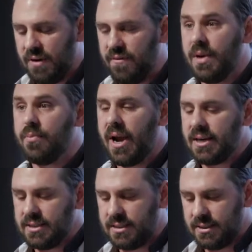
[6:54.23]
invent
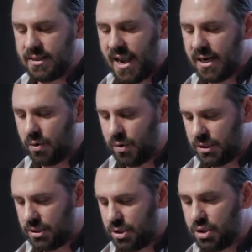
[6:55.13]
practices adequate to the